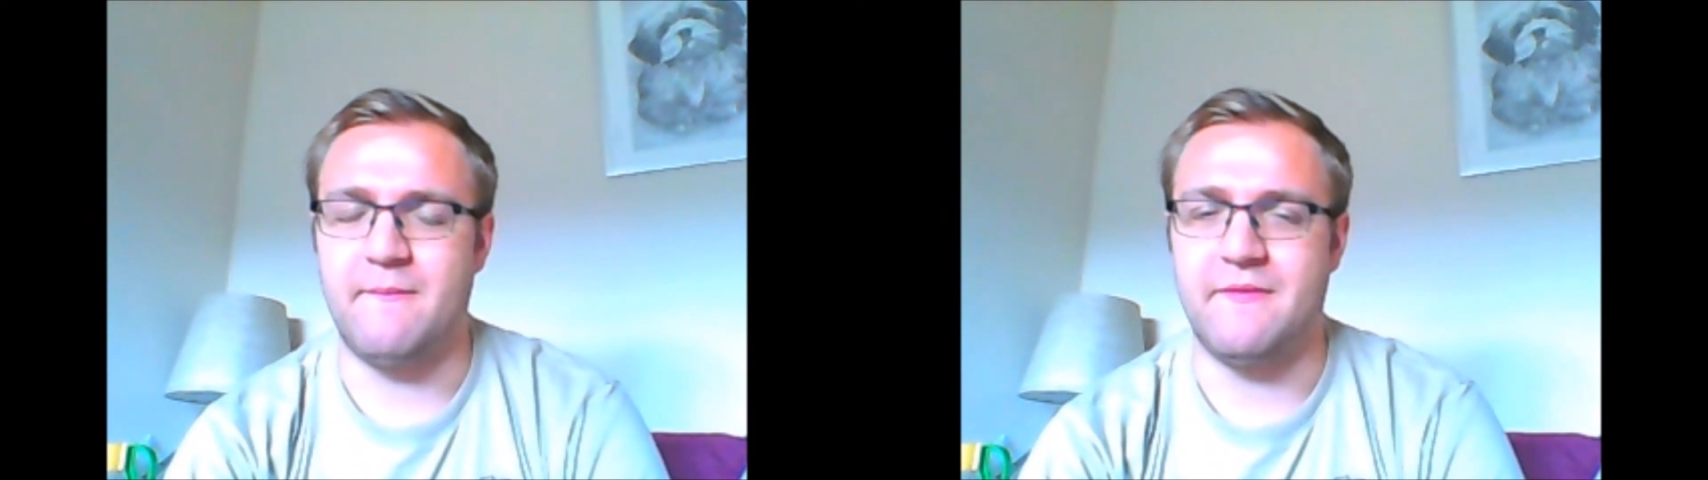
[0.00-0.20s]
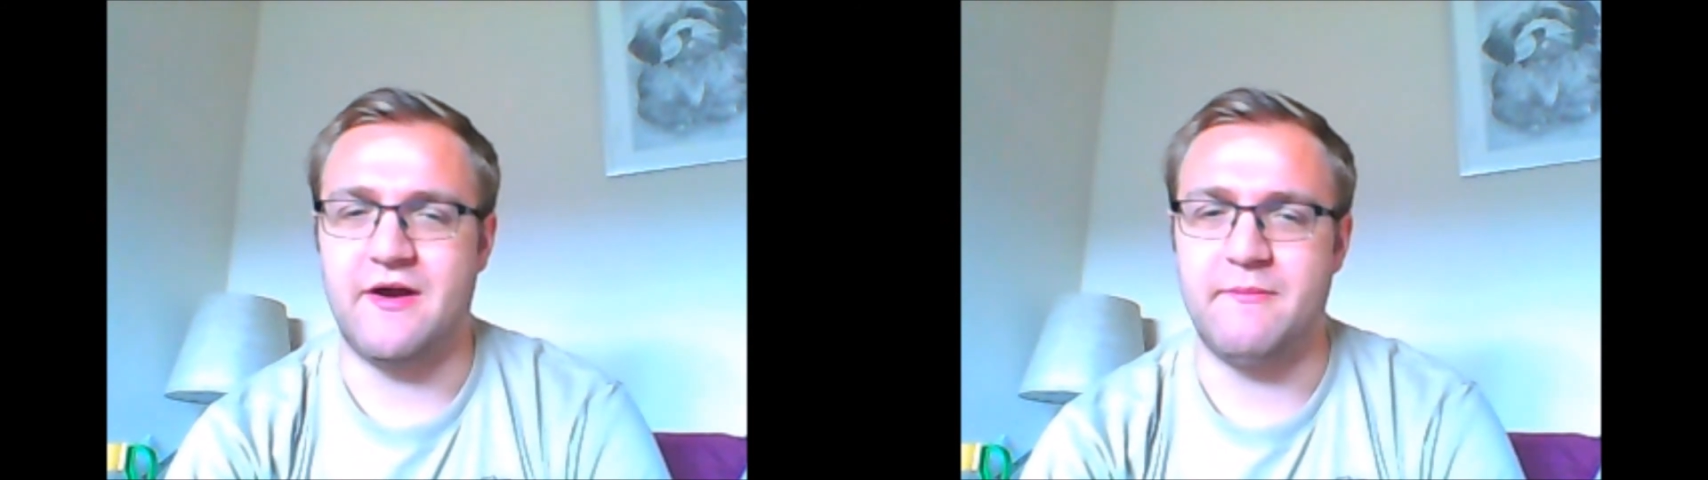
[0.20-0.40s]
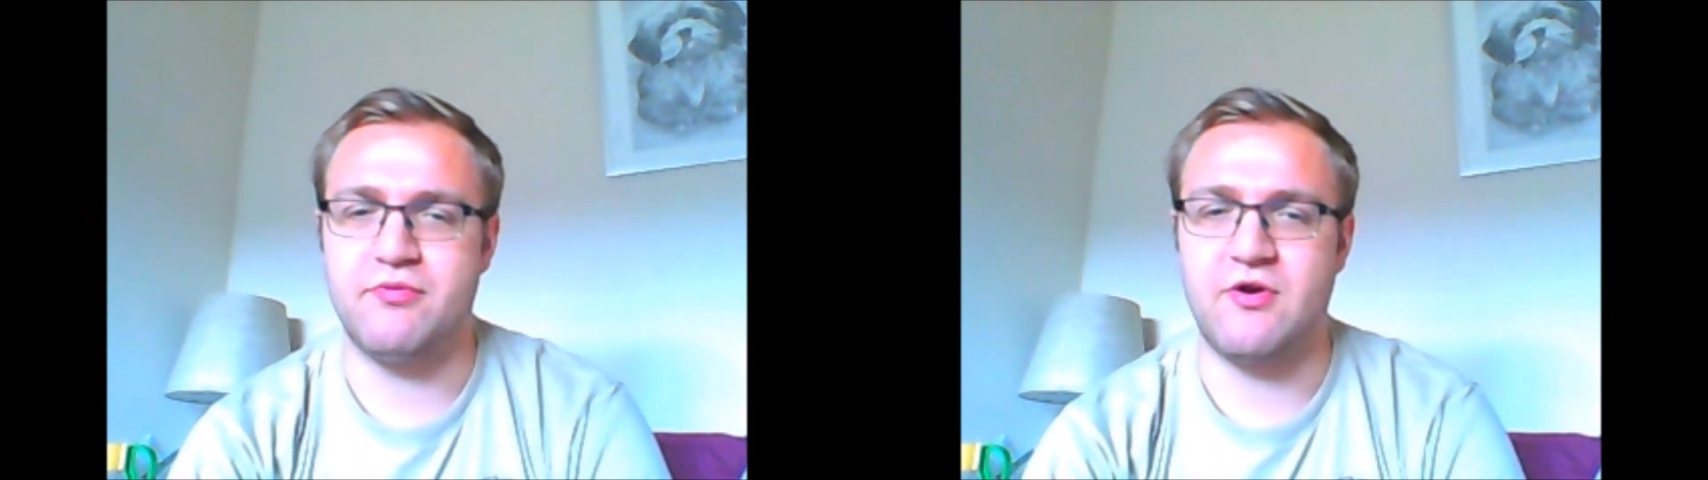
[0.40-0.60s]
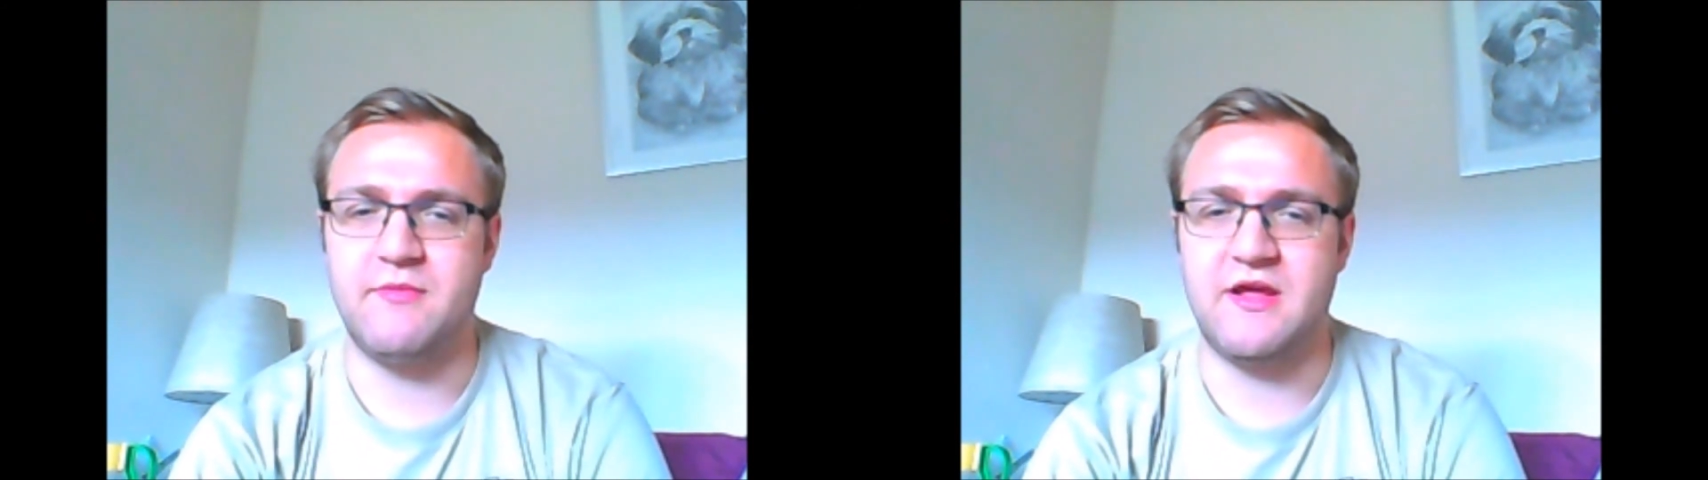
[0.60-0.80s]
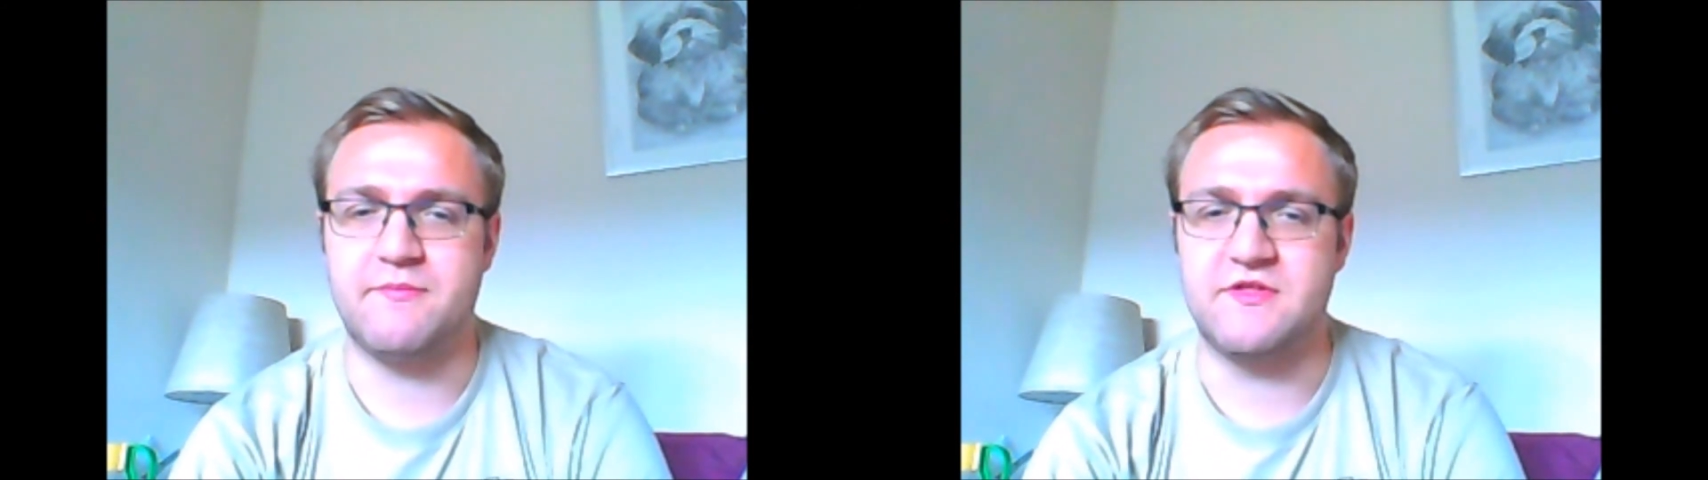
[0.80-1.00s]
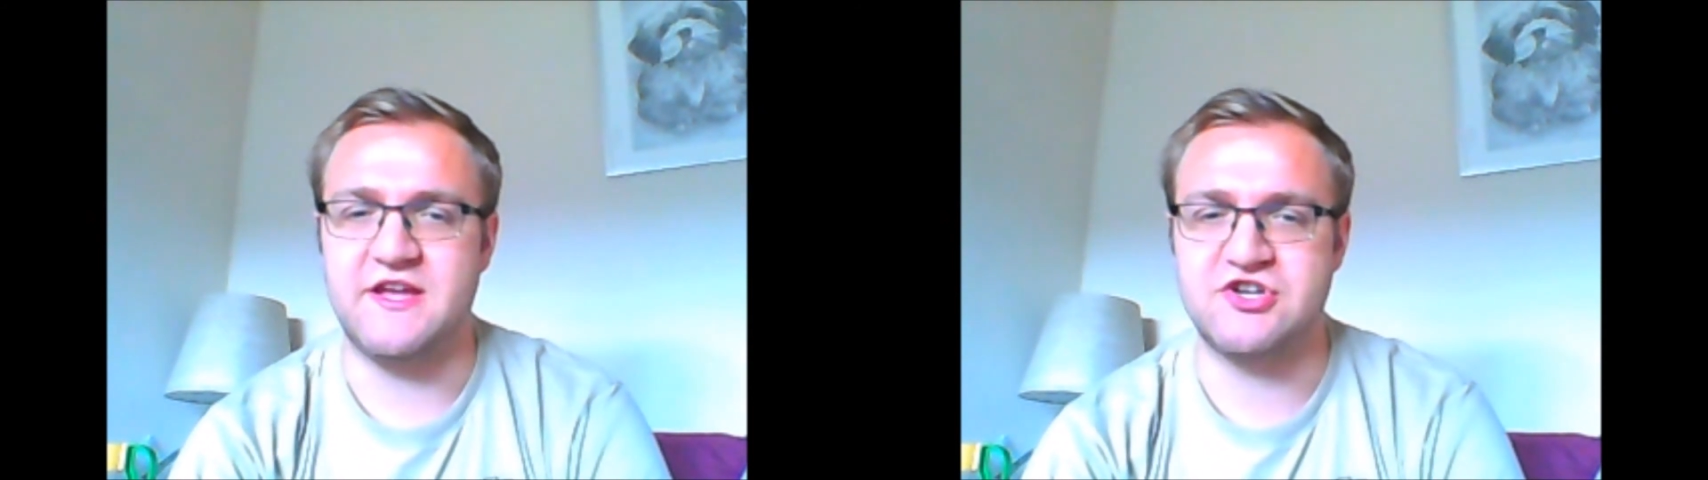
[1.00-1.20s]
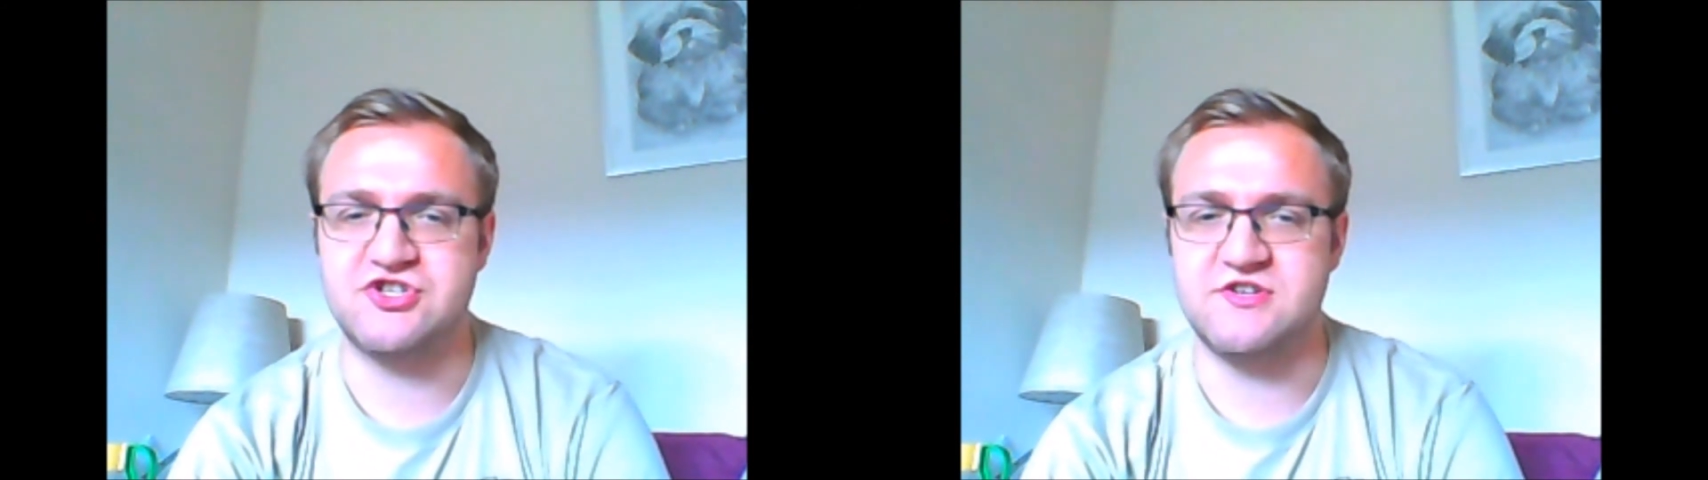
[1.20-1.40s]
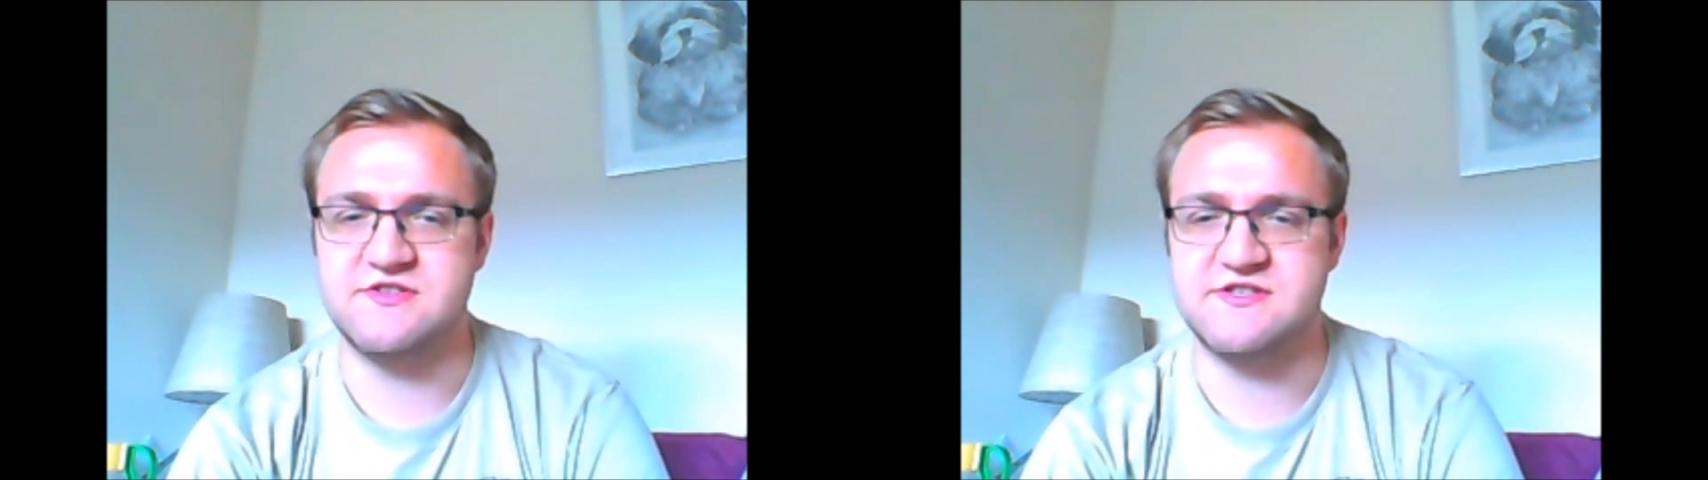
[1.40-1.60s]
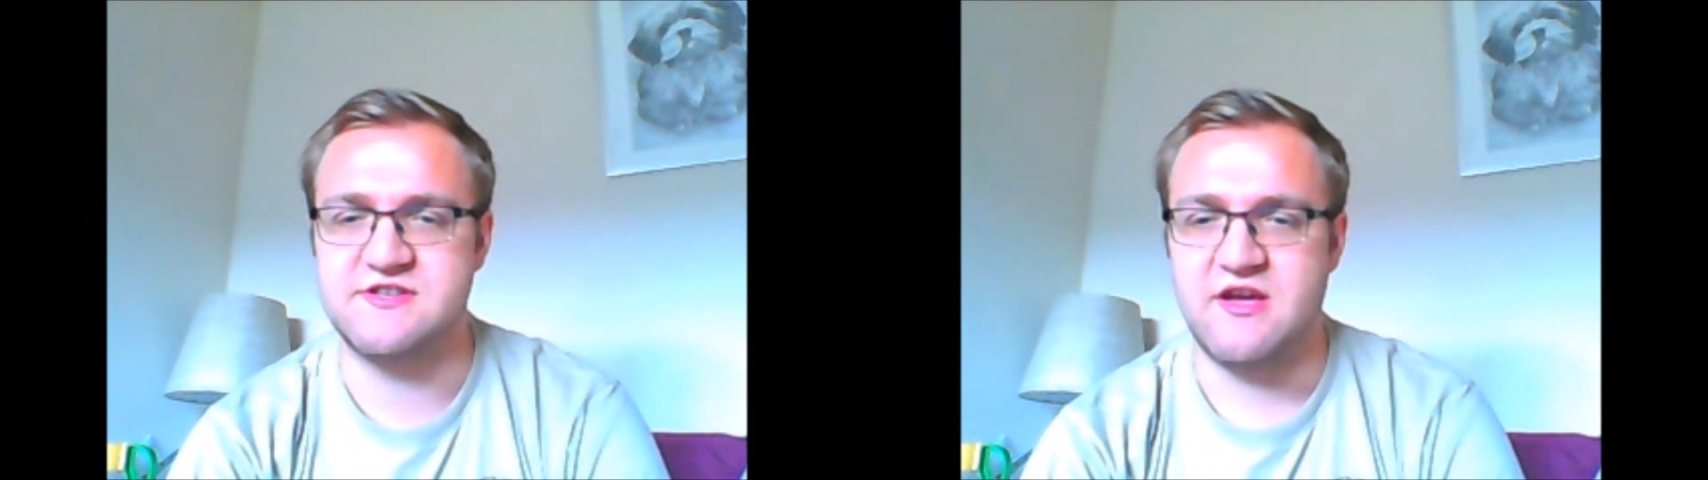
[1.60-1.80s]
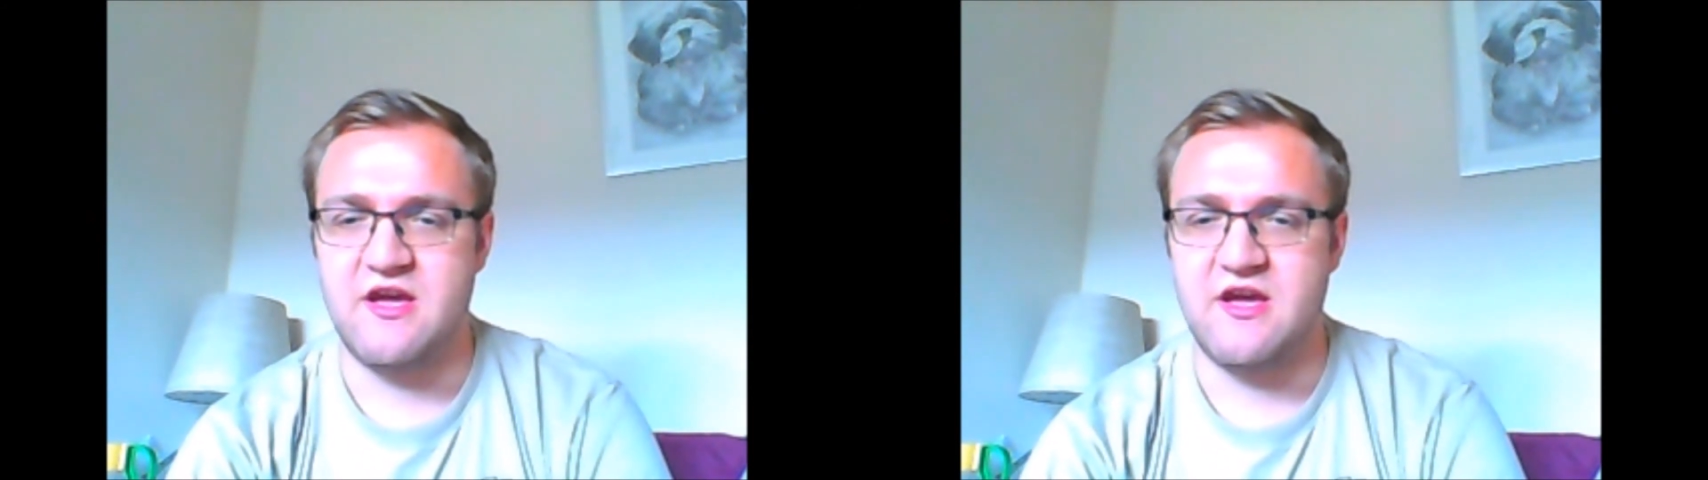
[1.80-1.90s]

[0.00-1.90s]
my Premier League predictions.